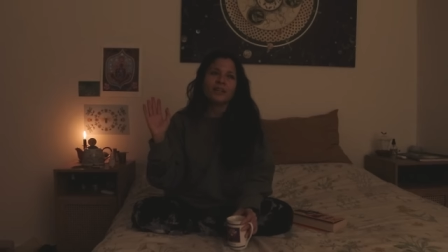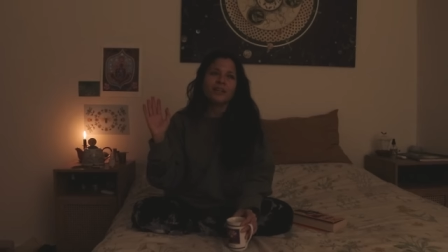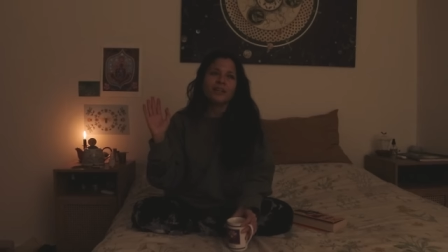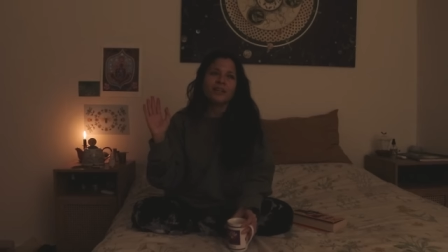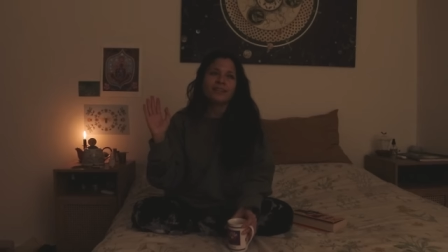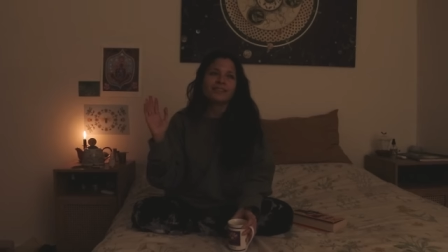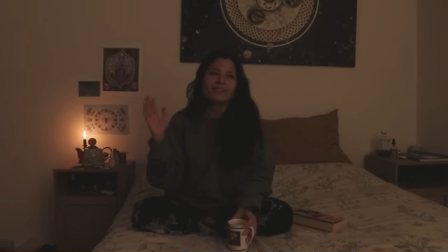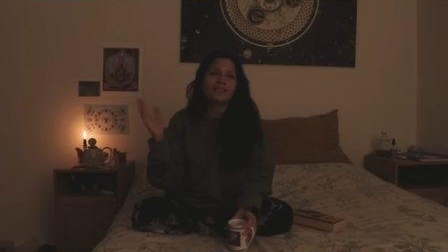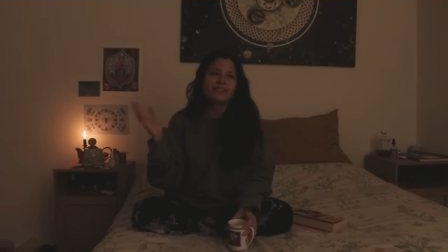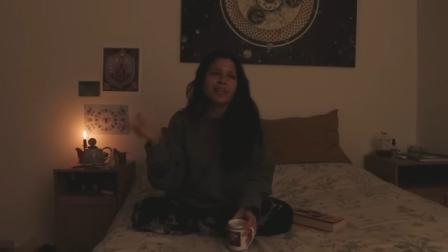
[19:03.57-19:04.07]

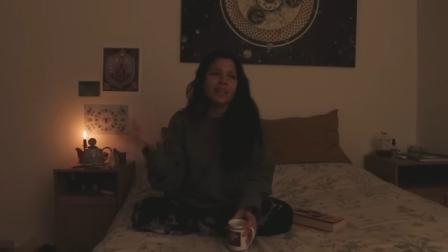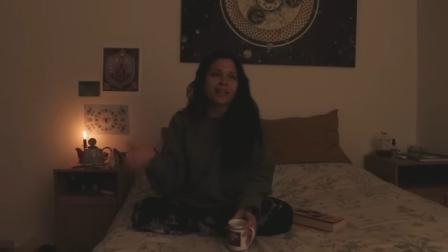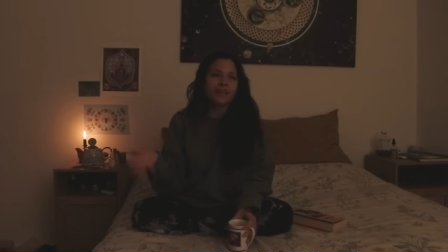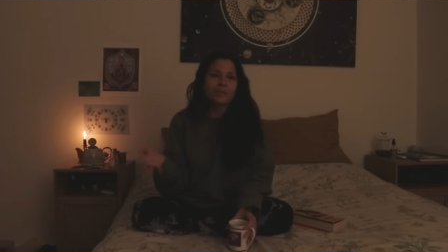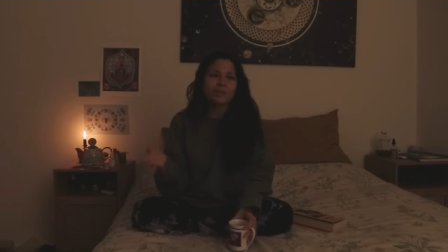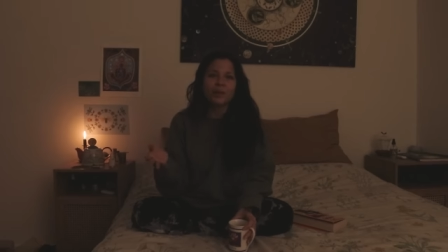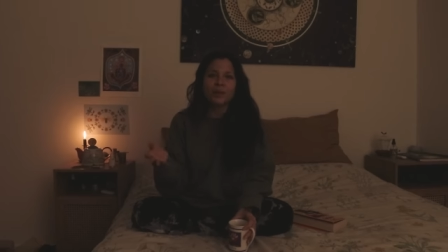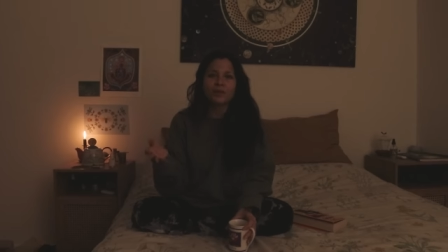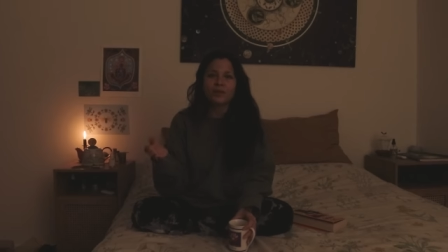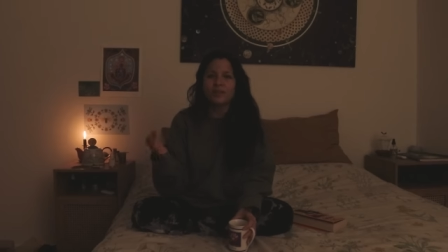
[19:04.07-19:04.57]
it's not
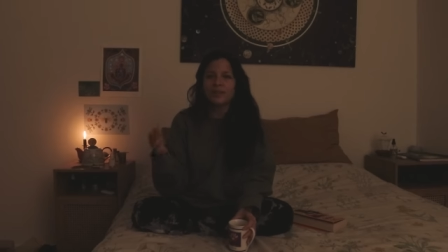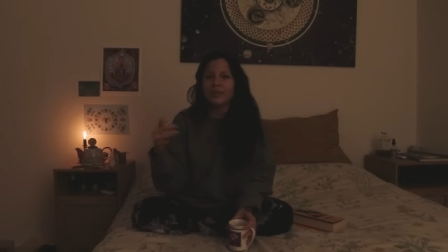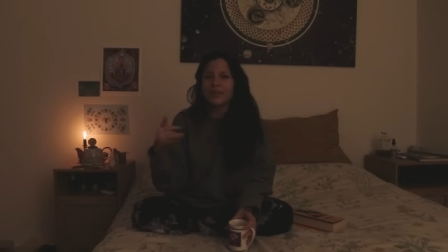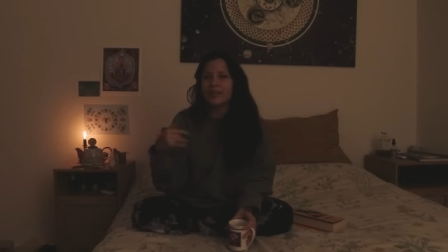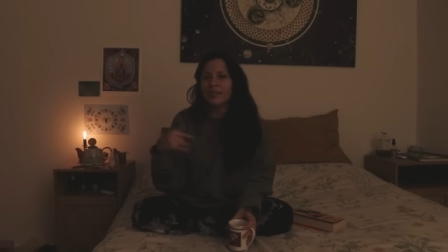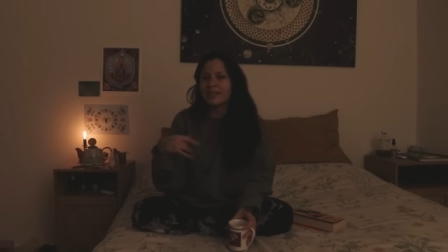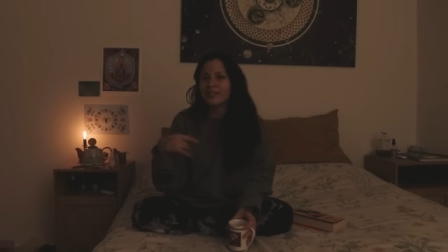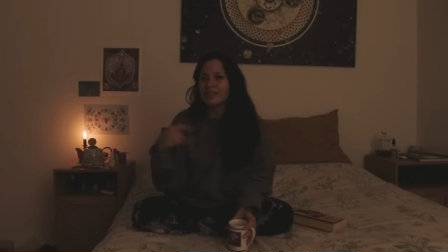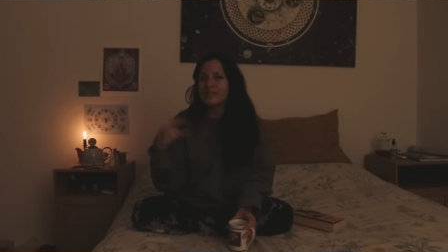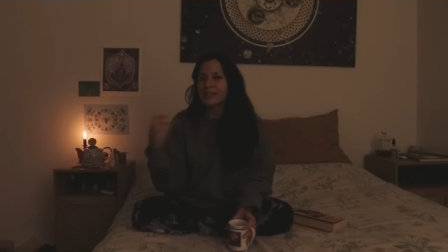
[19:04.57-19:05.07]
about the
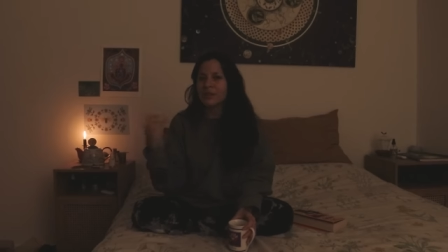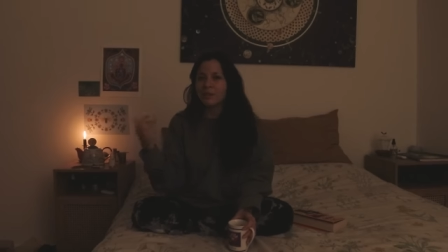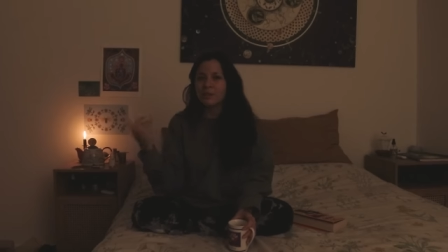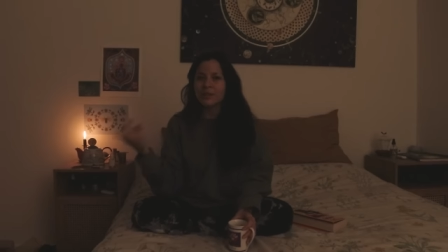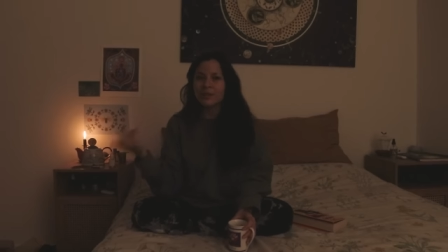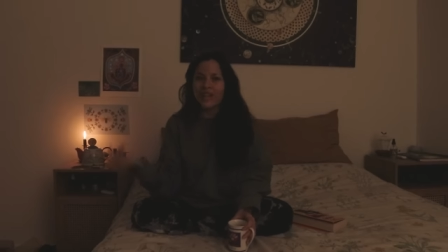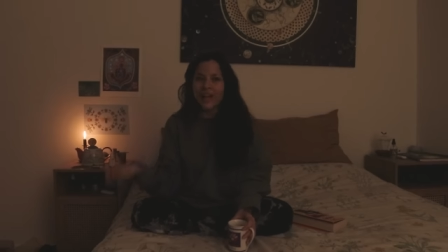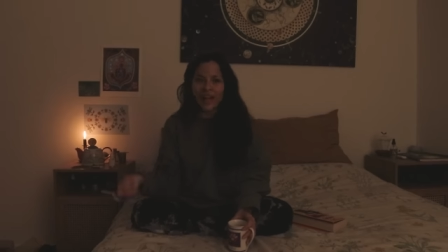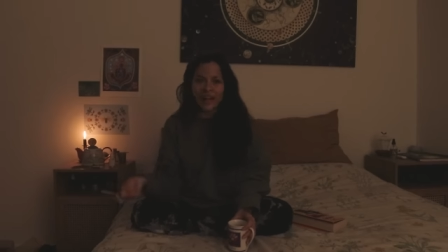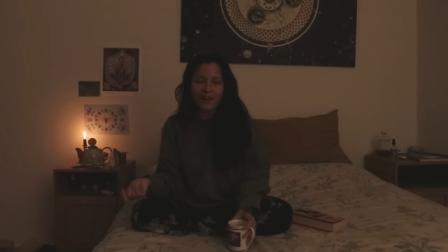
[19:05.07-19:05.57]
things that
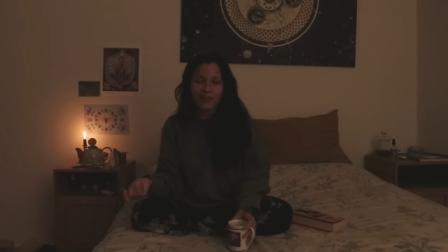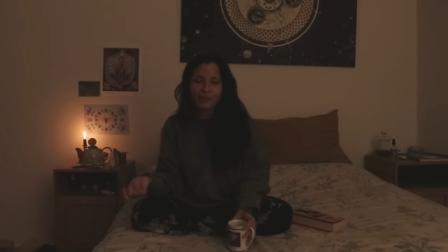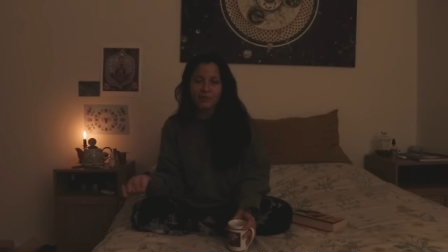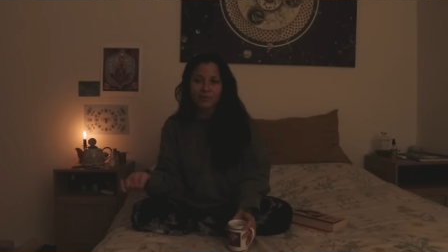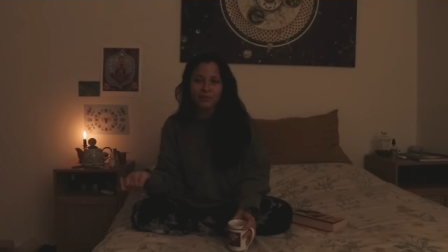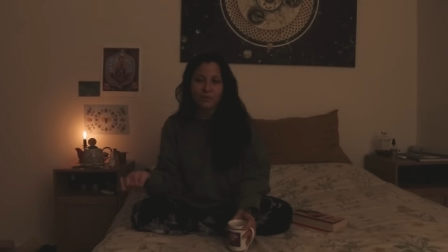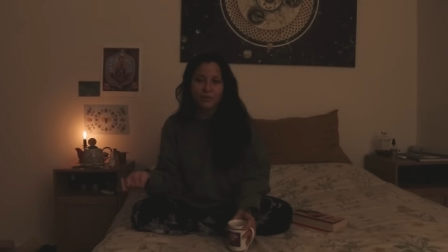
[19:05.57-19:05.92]
we have,